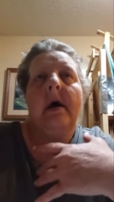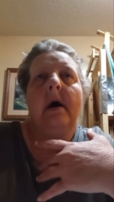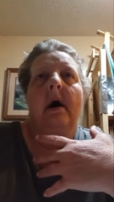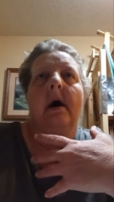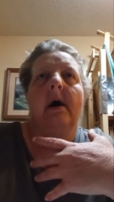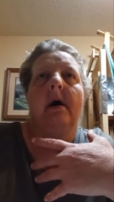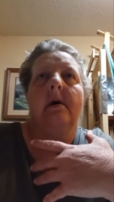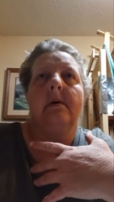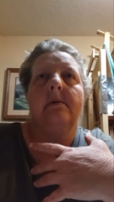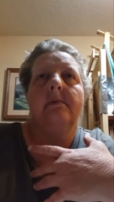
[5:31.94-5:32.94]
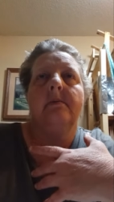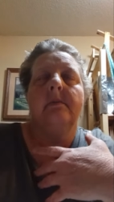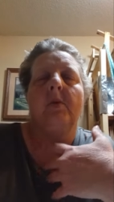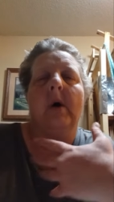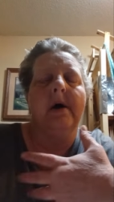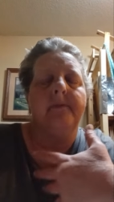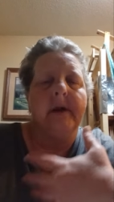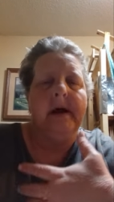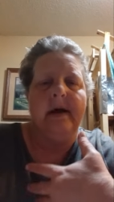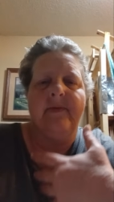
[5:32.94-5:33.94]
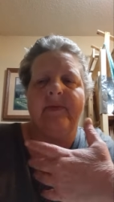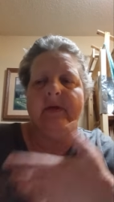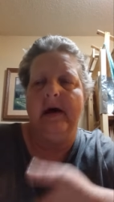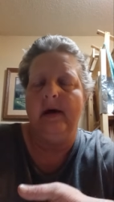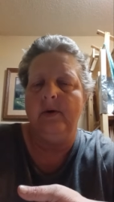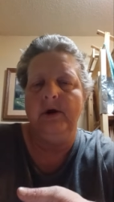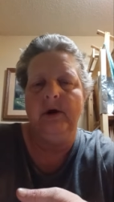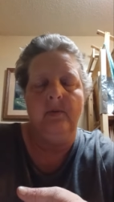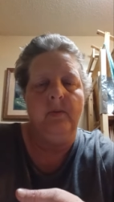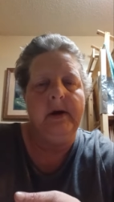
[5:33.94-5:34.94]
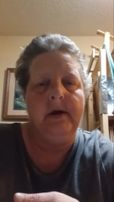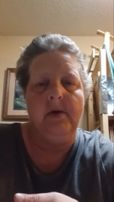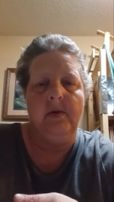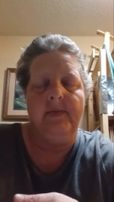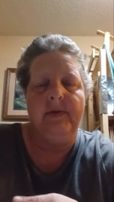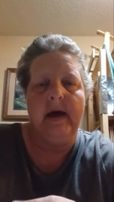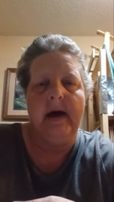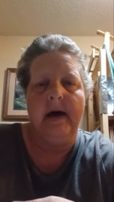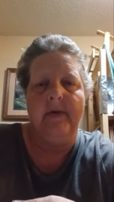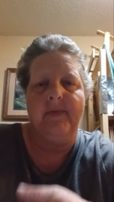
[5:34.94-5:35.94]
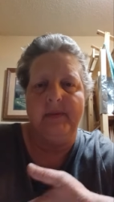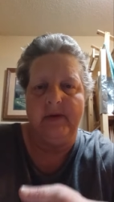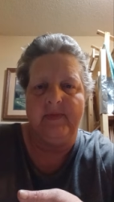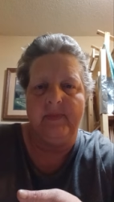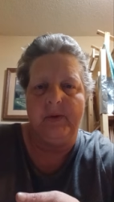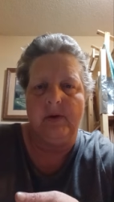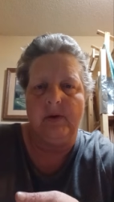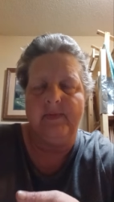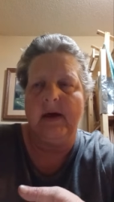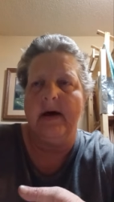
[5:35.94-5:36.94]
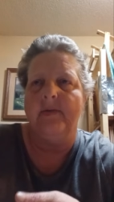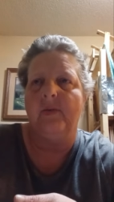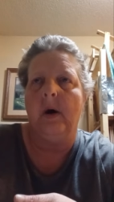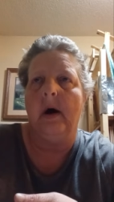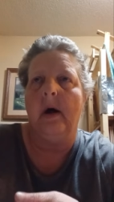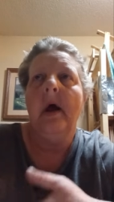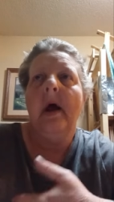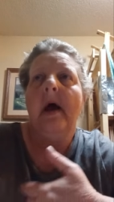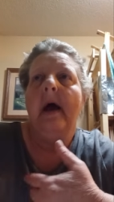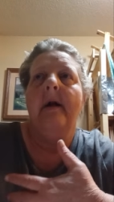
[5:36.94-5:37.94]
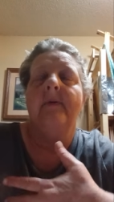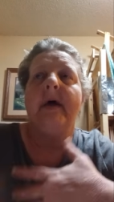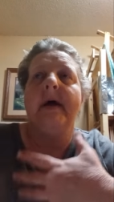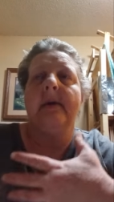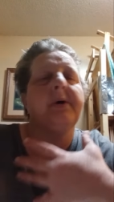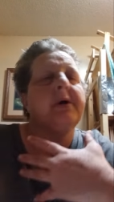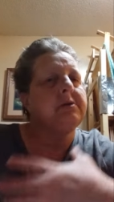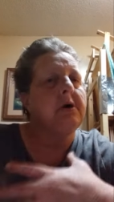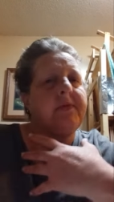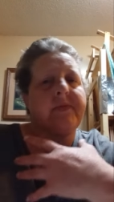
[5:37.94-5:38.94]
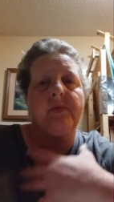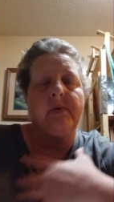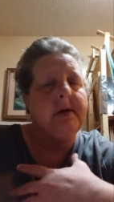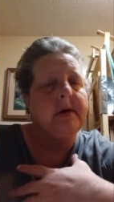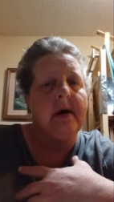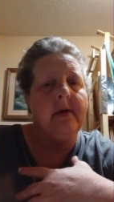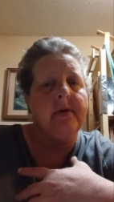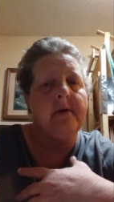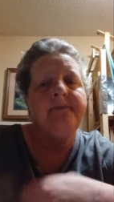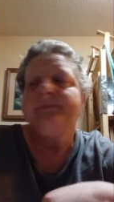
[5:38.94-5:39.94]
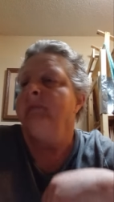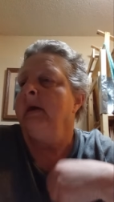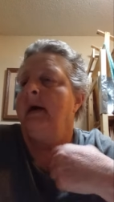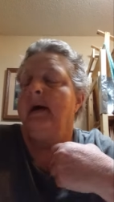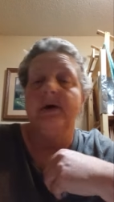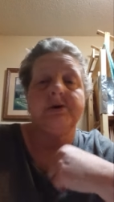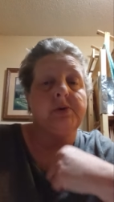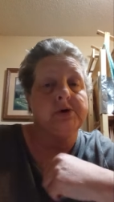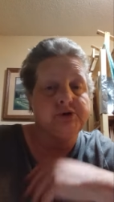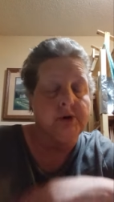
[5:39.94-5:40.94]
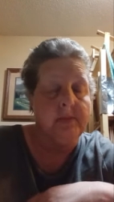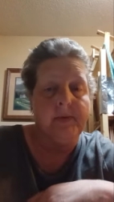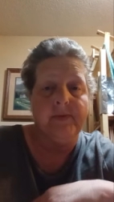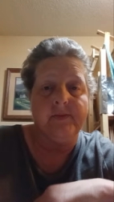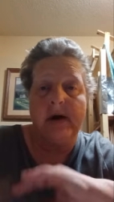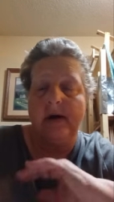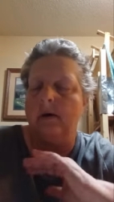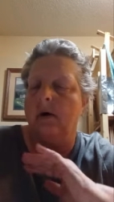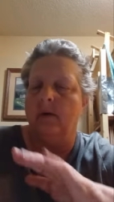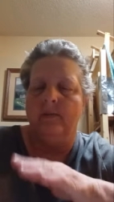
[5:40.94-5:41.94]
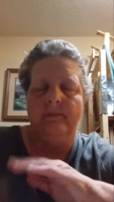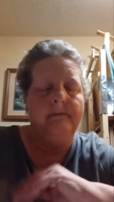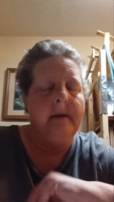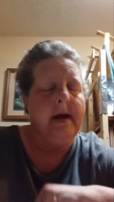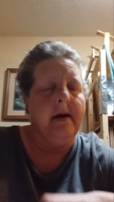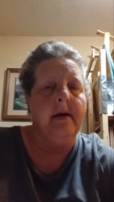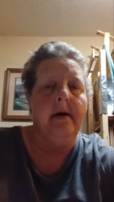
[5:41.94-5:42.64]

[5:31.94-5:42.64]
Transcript: uh, wild plants that we use as municipals as well. And if they could put those three together into a triple threat, oh man,